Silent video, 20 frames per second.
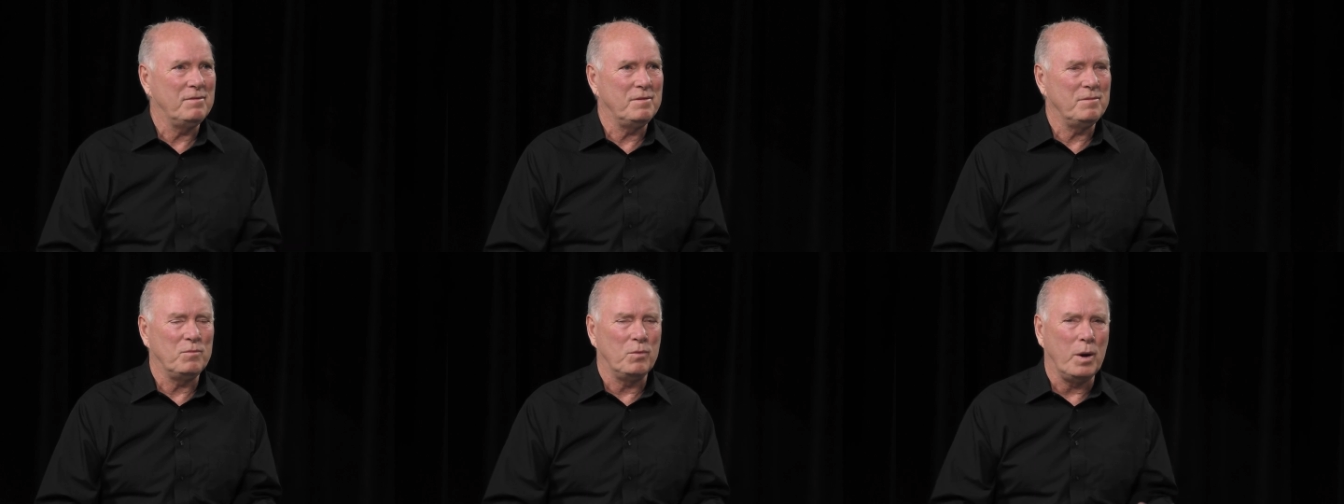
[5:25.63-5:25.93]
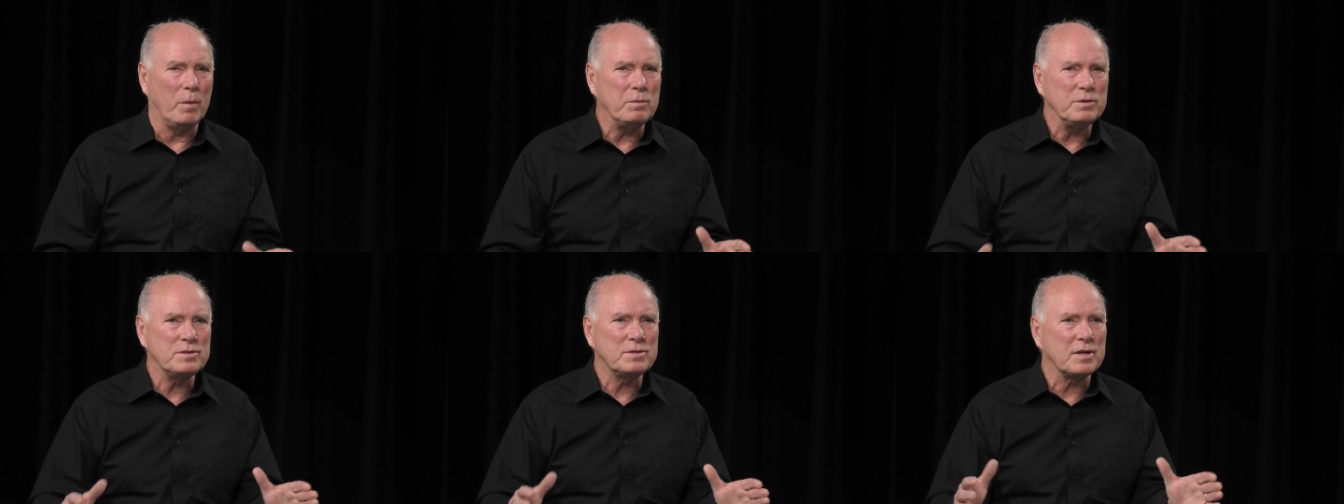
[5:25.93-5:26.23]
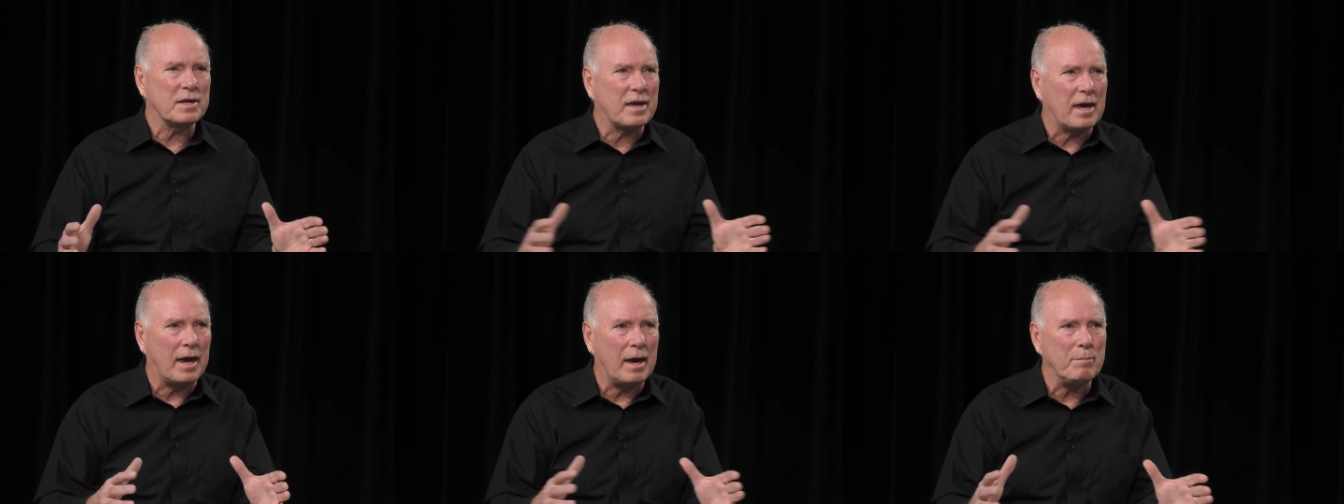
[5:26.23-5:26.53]
What was the
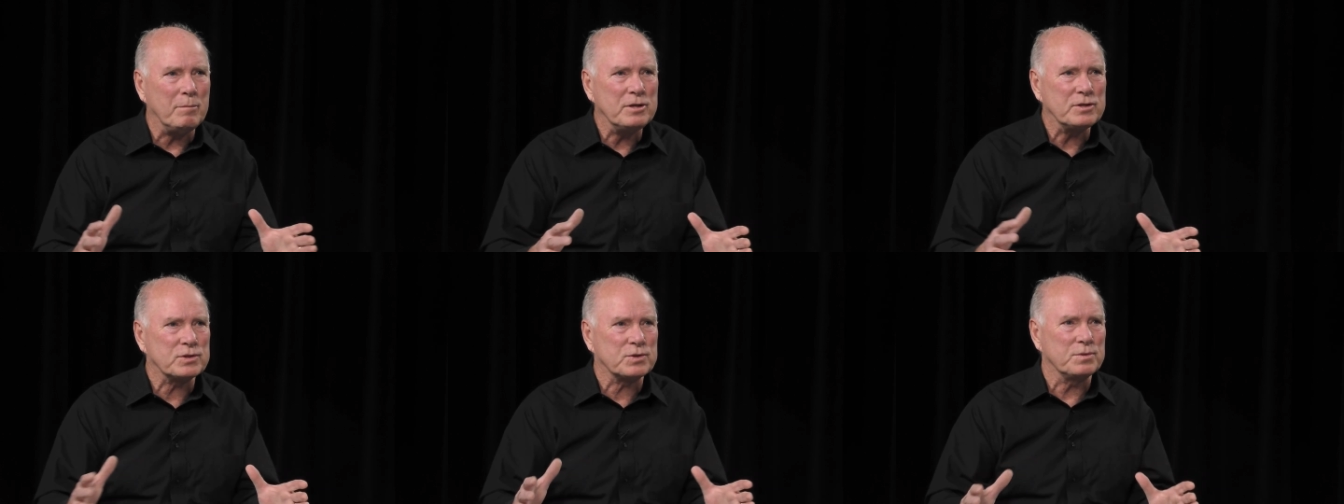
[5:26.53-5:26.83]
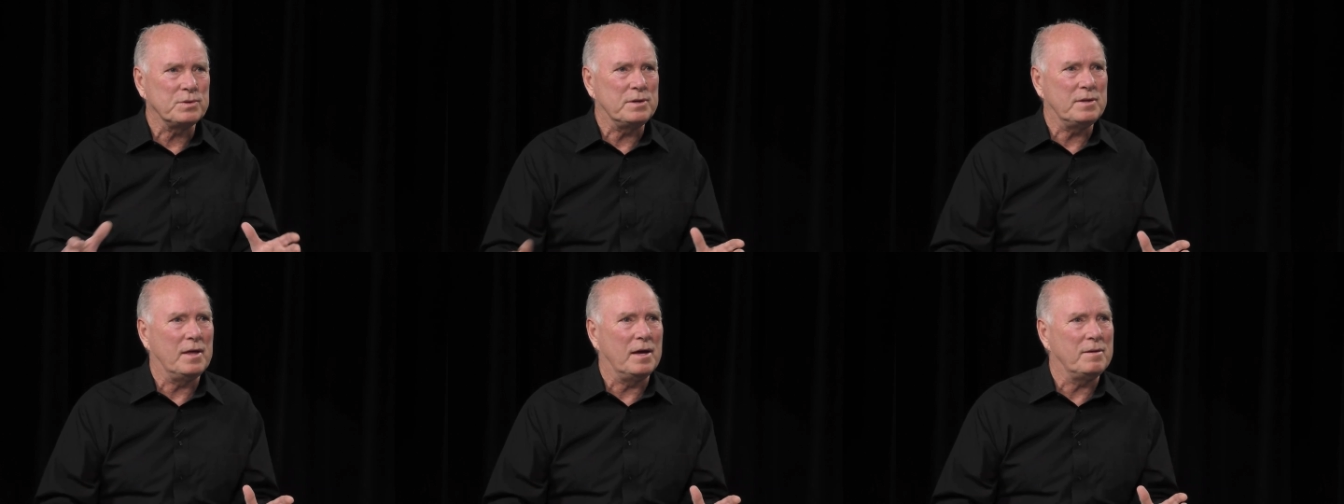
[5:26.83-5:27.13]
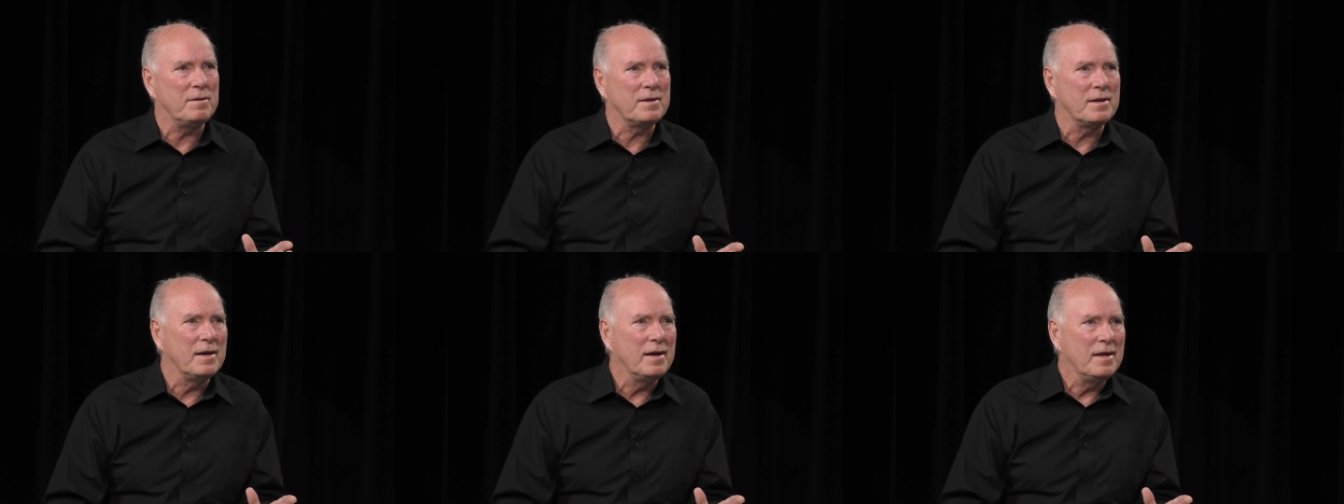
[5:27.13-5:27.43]
chemistry
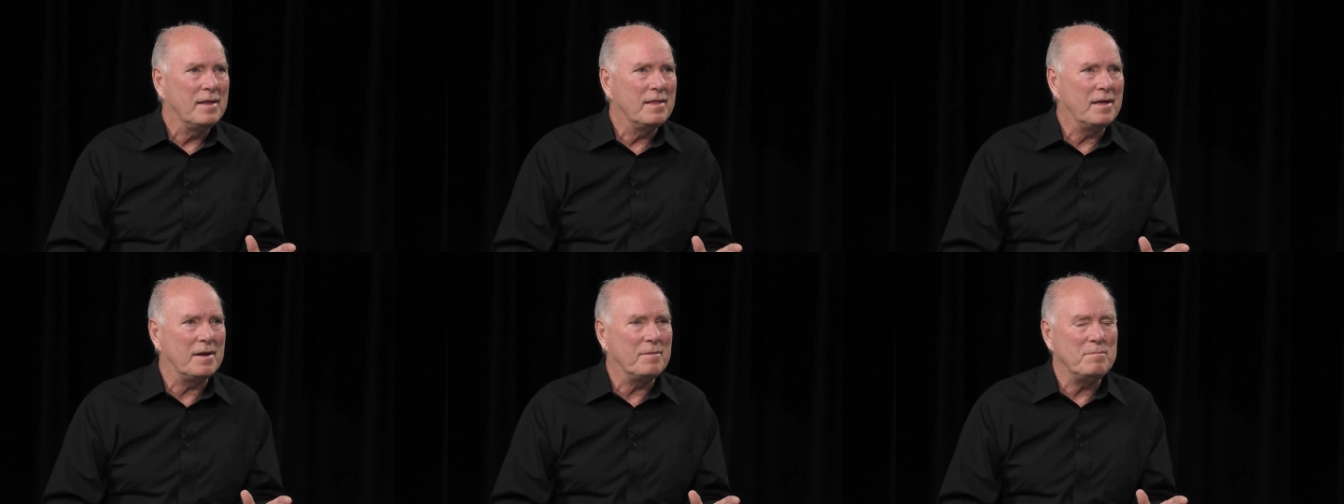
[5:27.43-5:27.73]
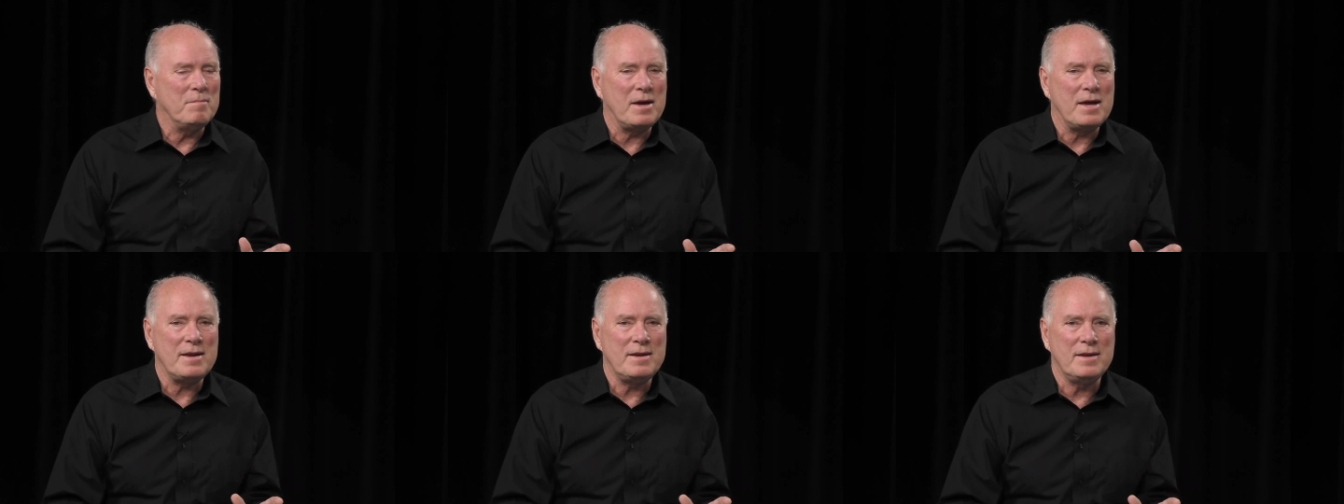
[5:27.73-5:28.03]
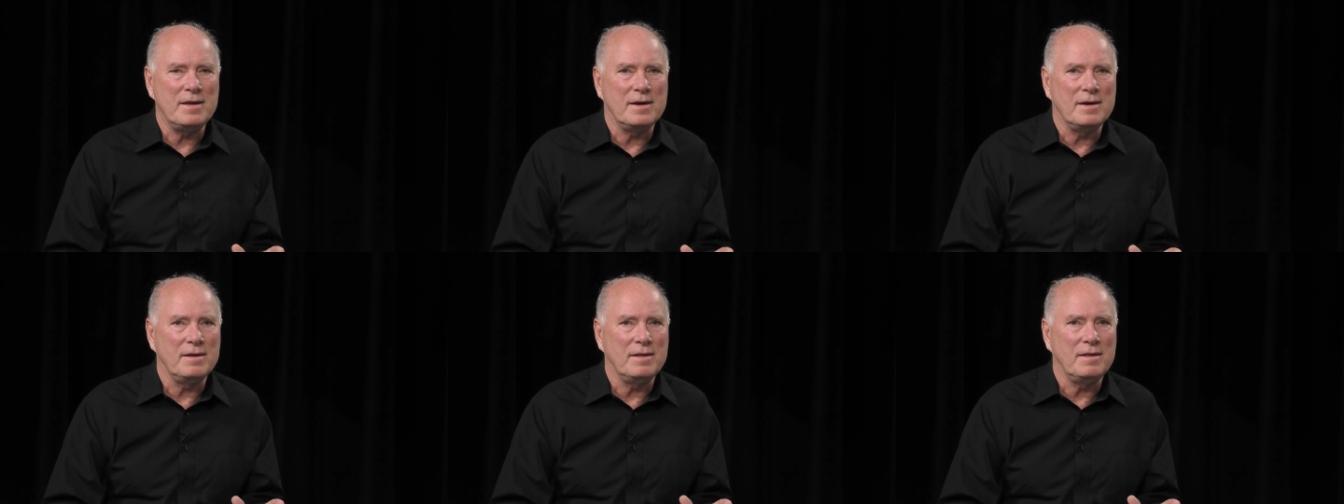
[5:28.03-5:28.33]
that that made
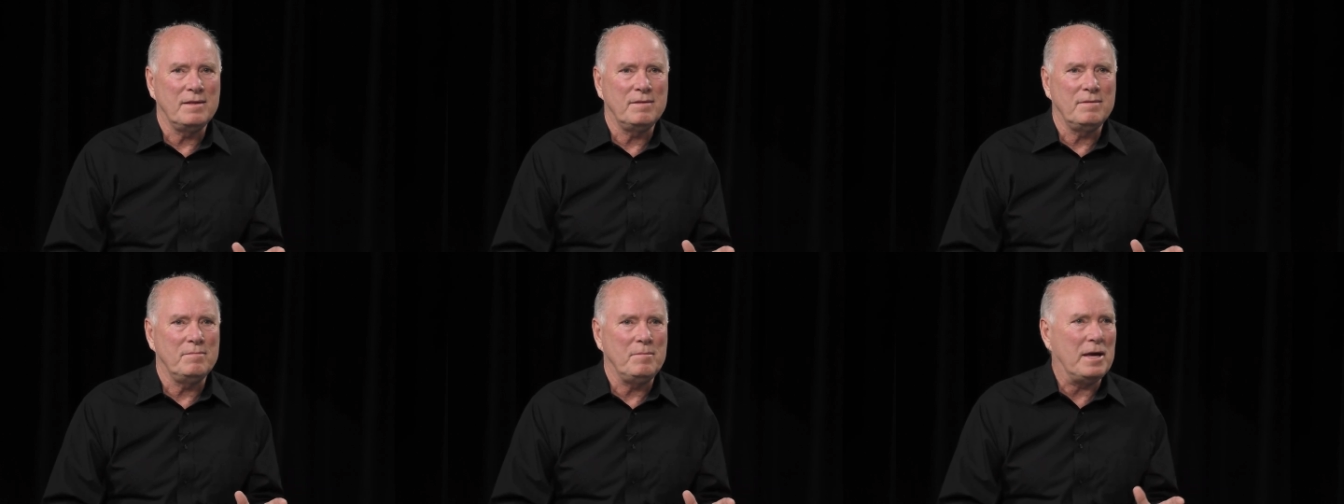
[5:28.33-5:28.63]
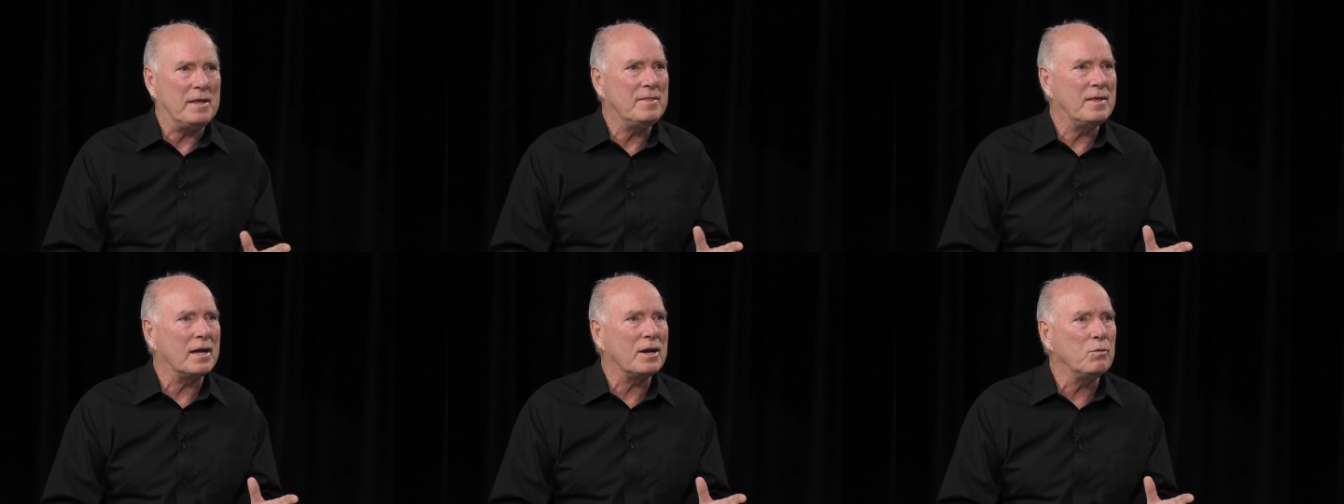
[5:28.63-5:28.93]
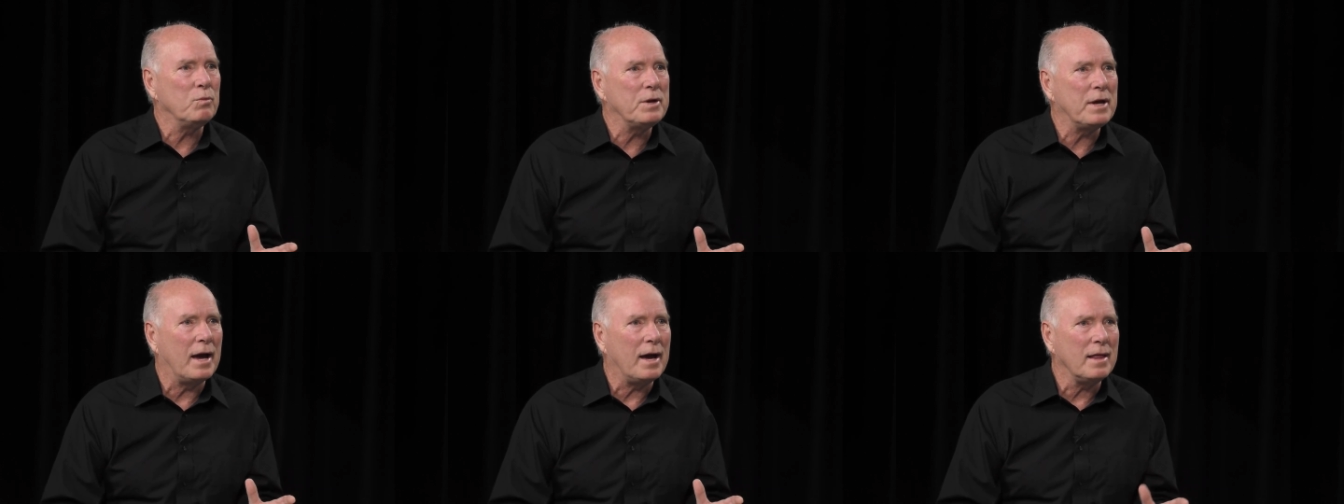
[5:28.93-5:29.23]
uh, made that a
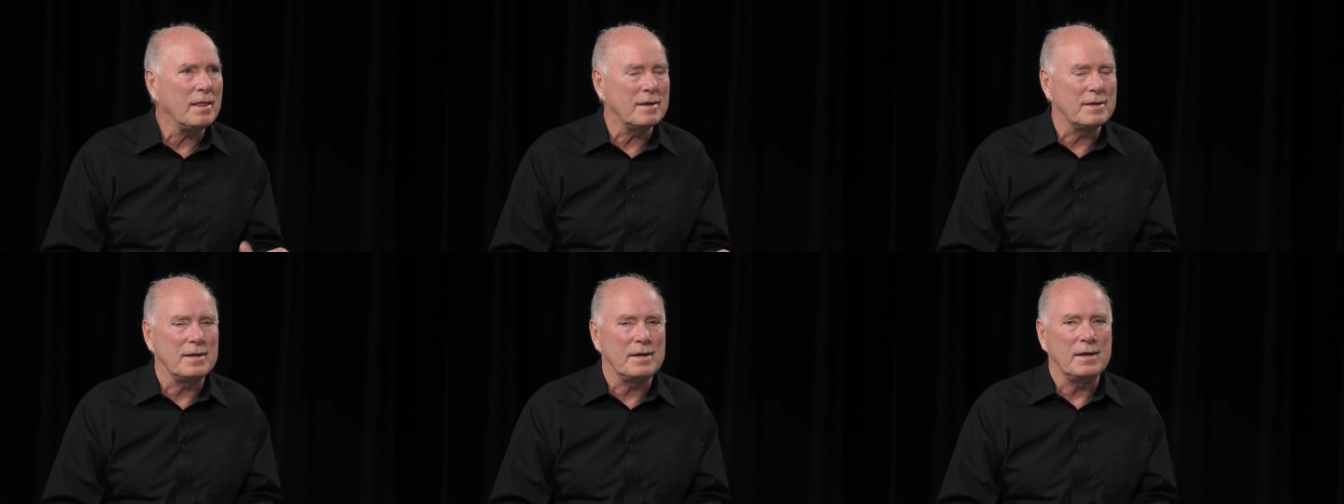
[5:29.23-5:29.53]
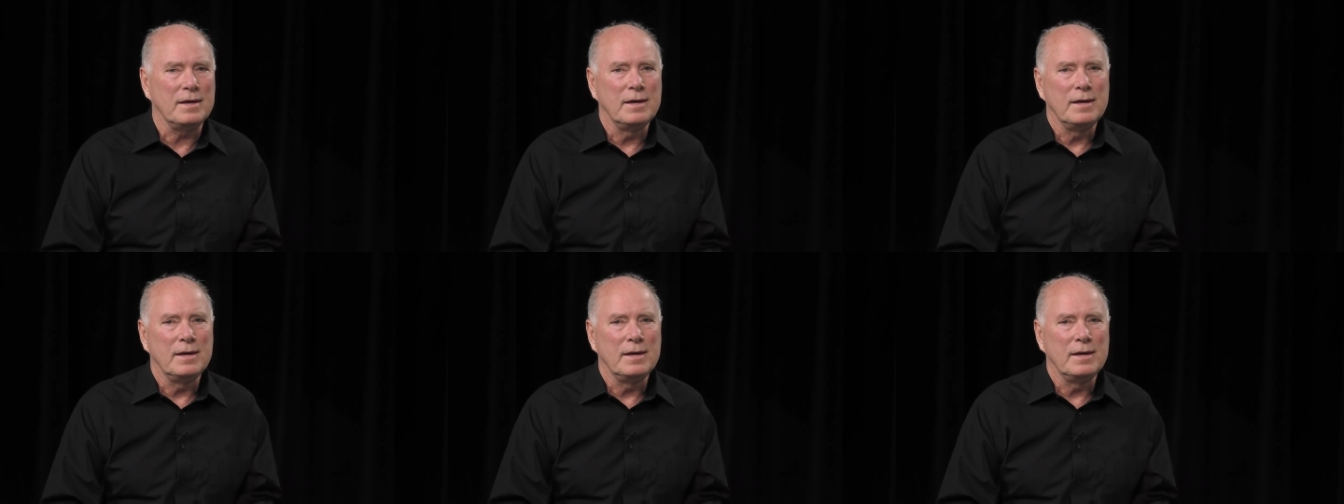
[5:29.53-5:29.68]
reality?